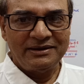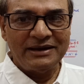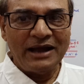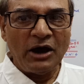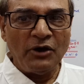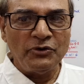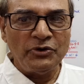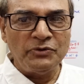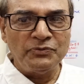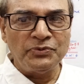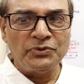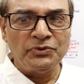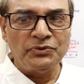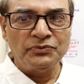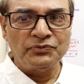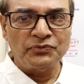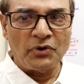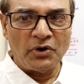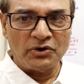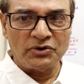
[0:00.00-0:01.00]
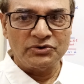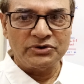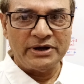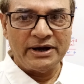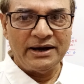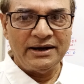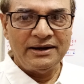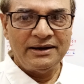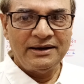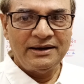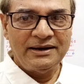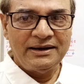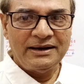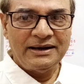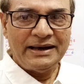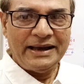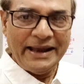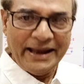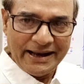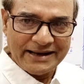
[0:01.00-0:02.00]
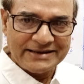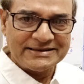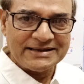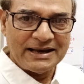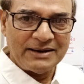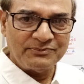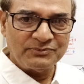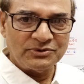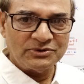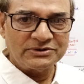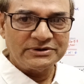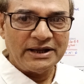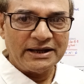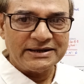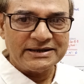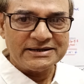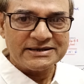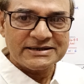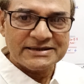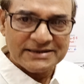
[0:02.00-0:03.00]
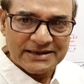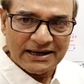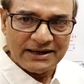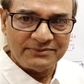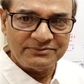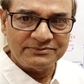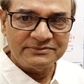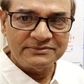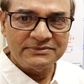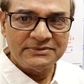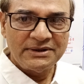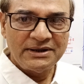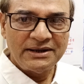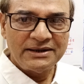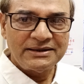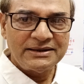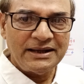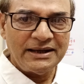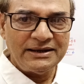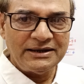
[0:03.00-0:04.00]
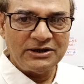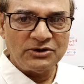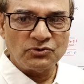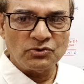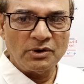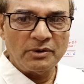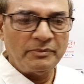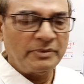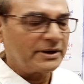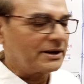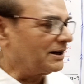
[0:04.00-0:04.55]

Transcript: Now if you follow the example, that is sum, then it will be